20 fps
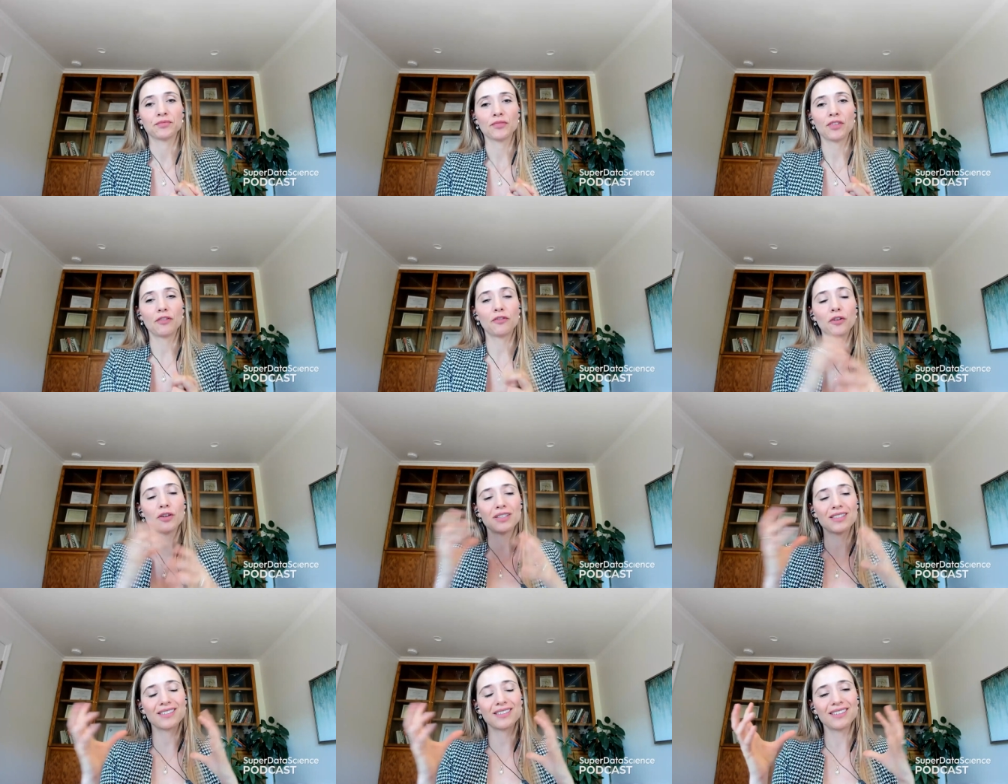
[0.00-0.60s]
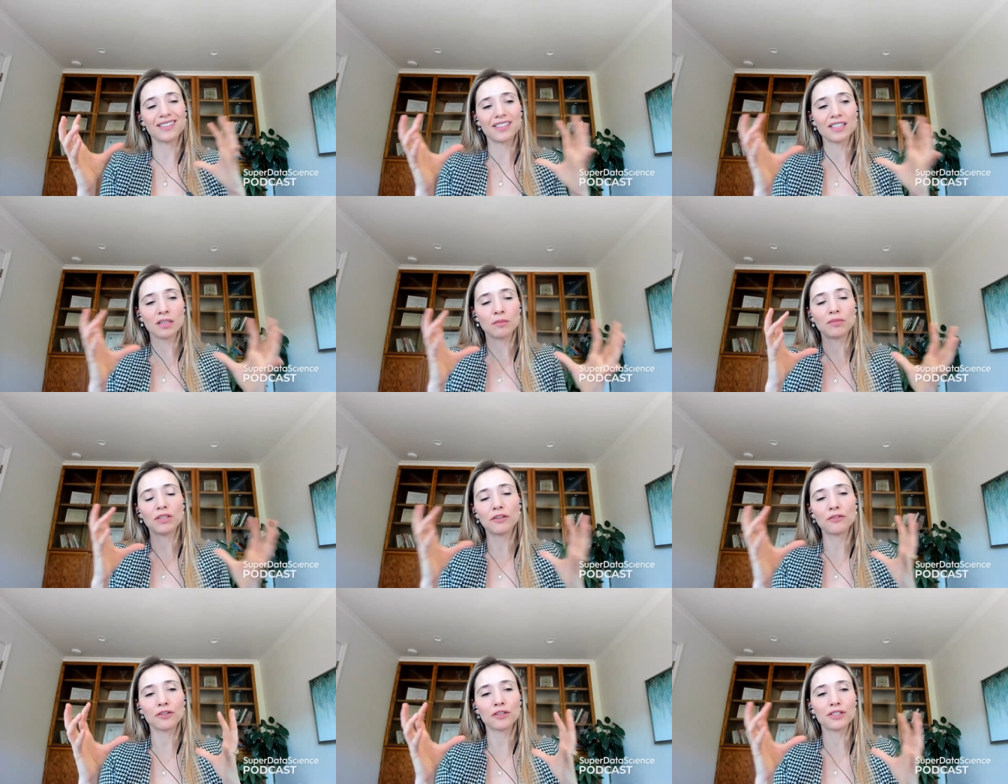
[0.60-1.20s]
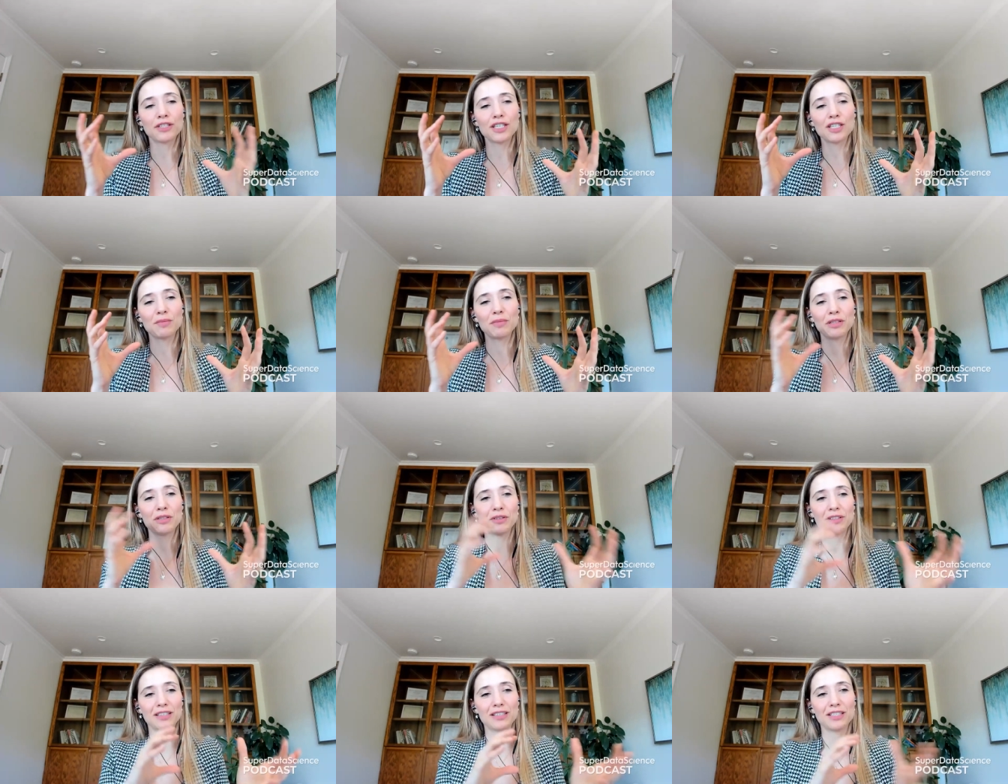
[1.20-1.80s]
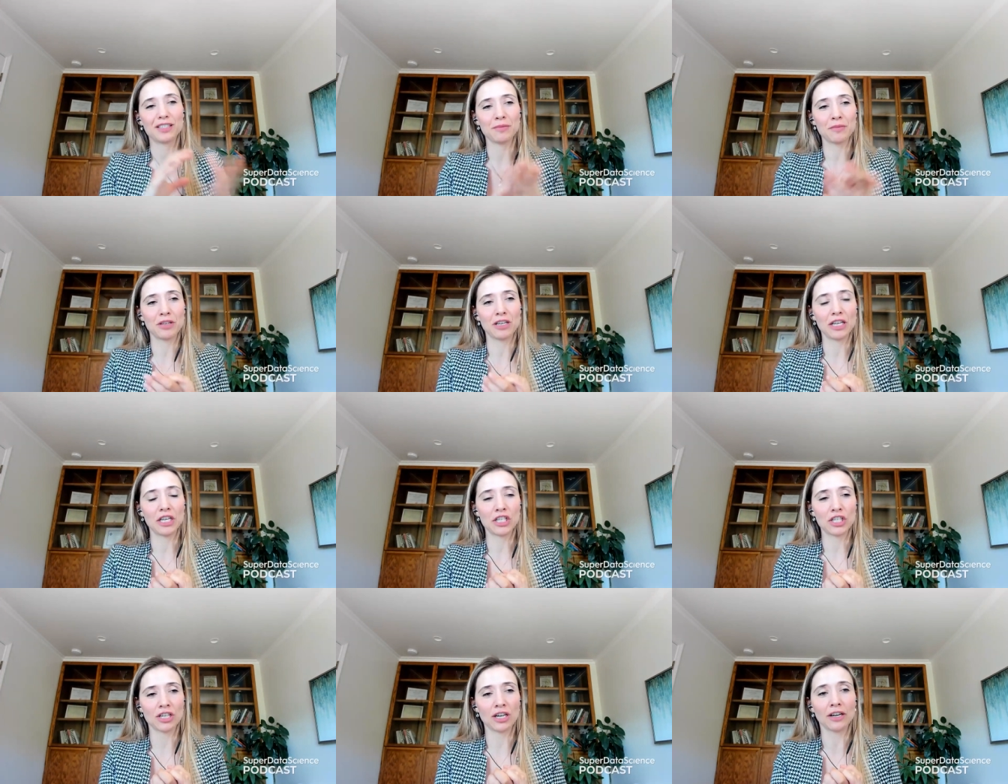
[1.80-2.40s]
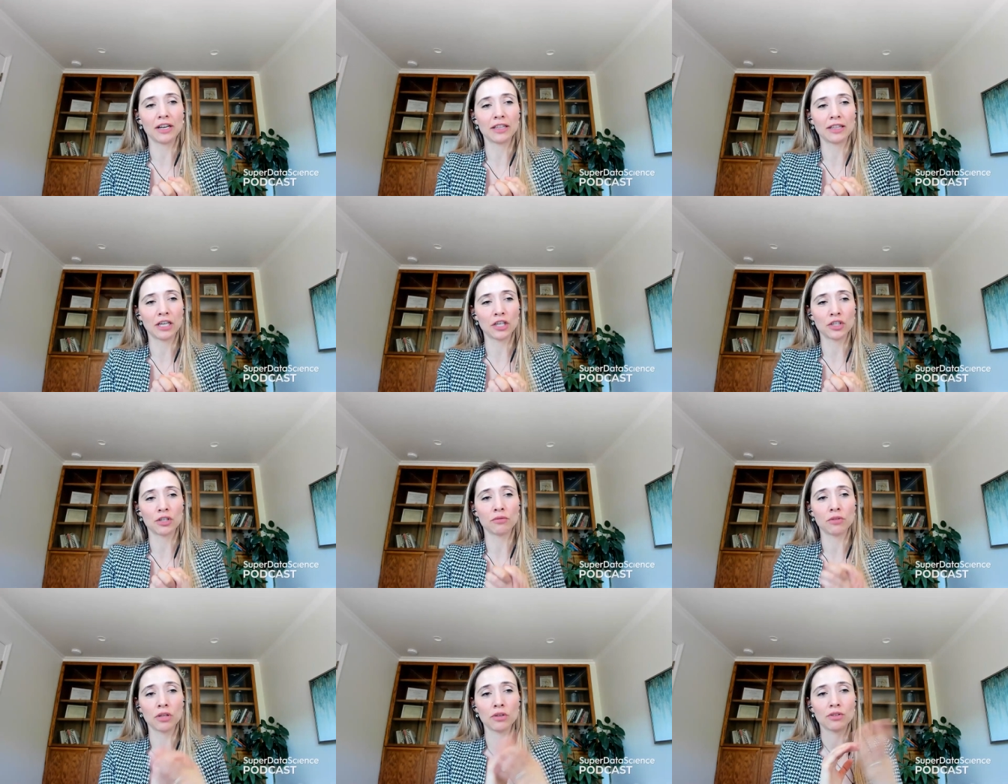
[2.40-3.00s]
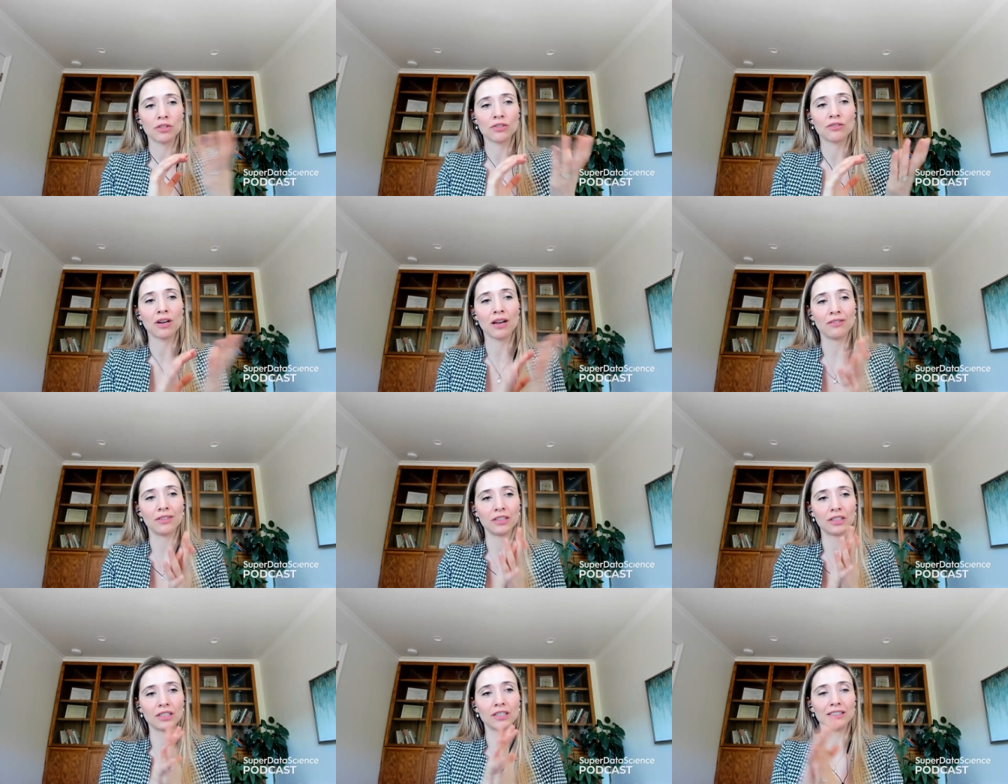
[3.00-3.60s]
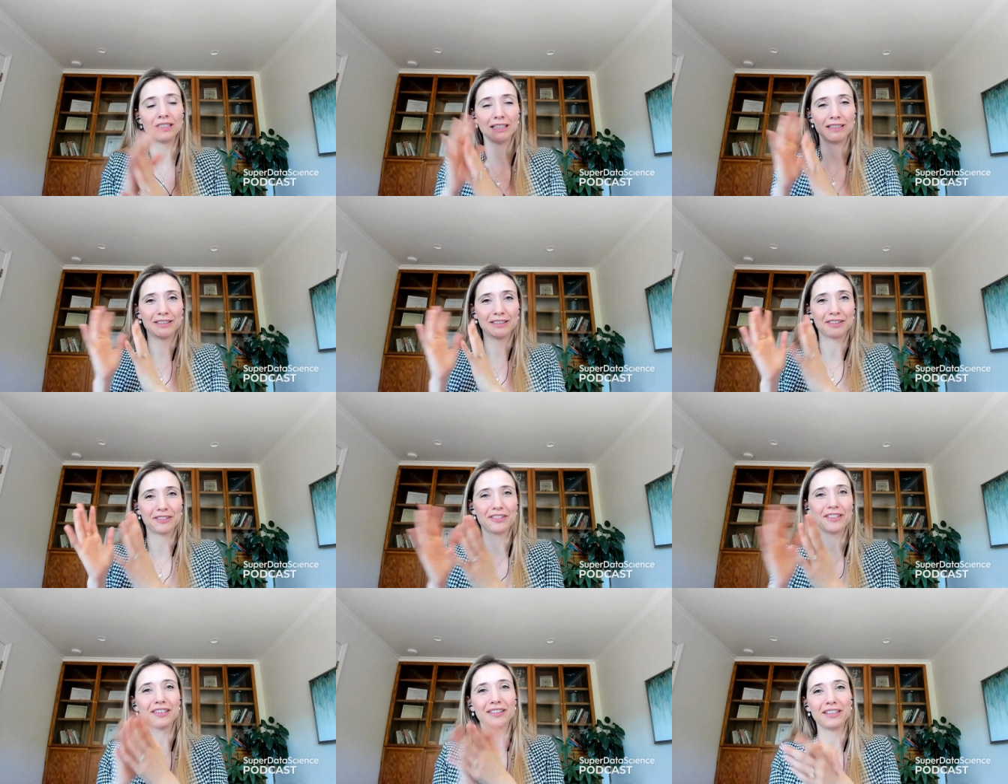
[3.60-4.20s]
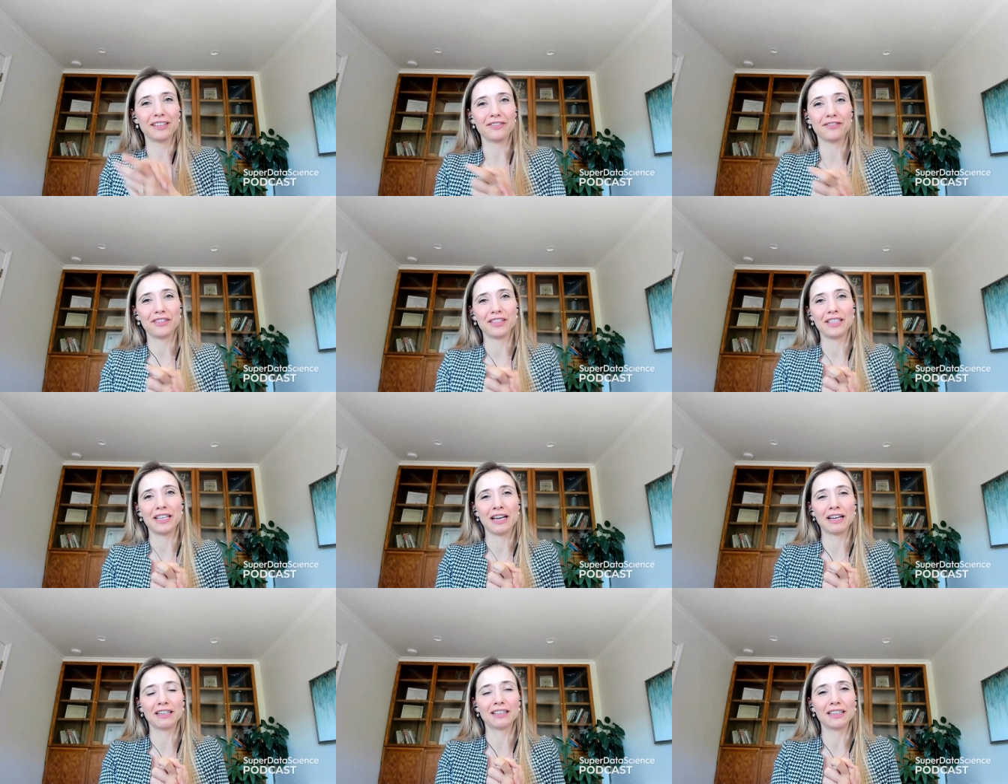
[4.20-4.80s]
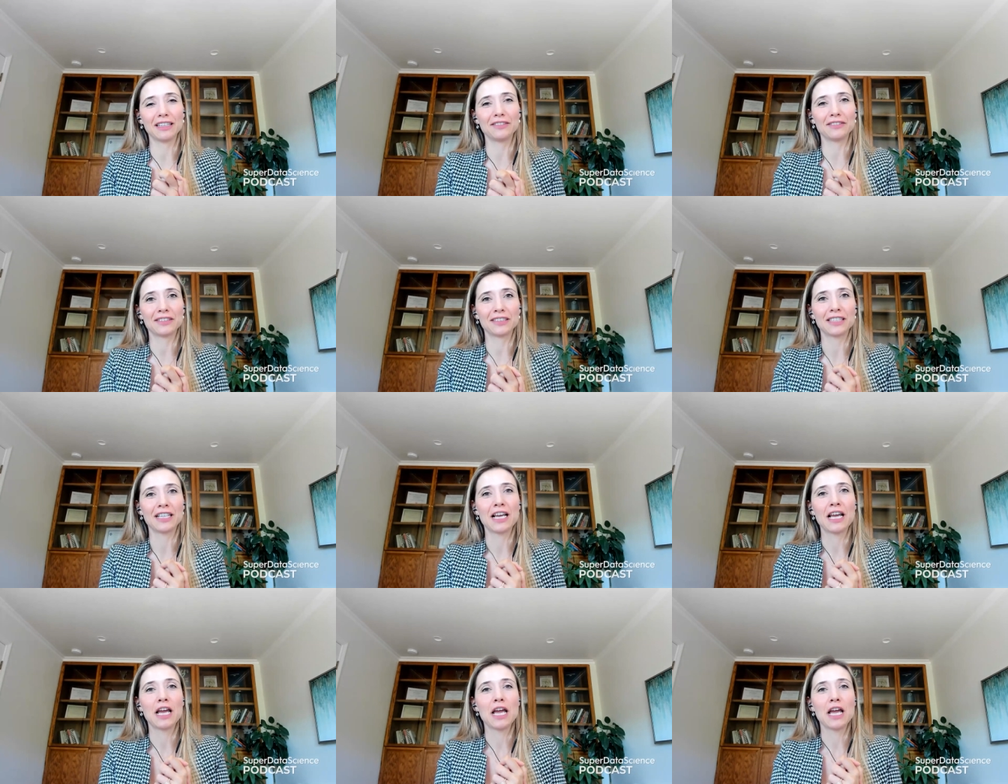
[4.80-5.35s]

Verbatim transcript: Of course, there are some differences between the simulation architecture we use Graviton and the real NVIDIA enclaves,